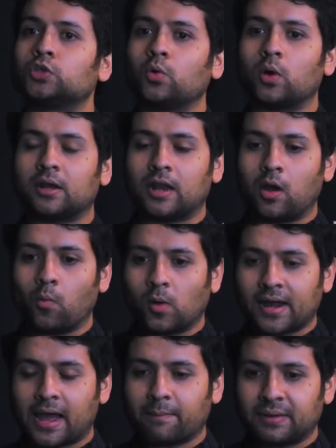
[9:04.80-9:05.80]
So now
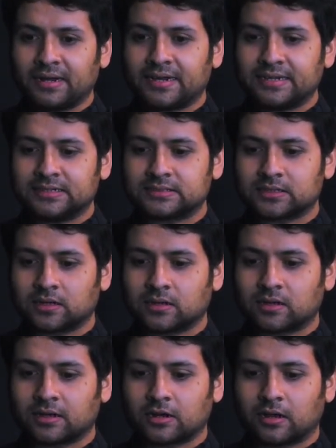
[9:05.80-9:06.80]
what happened is,
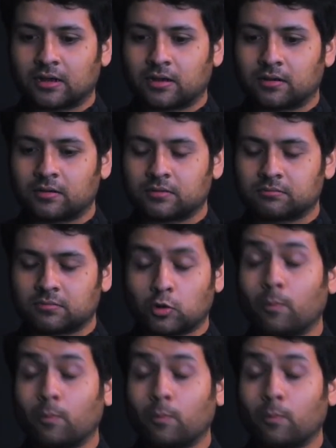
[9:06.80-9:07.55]
Jinnah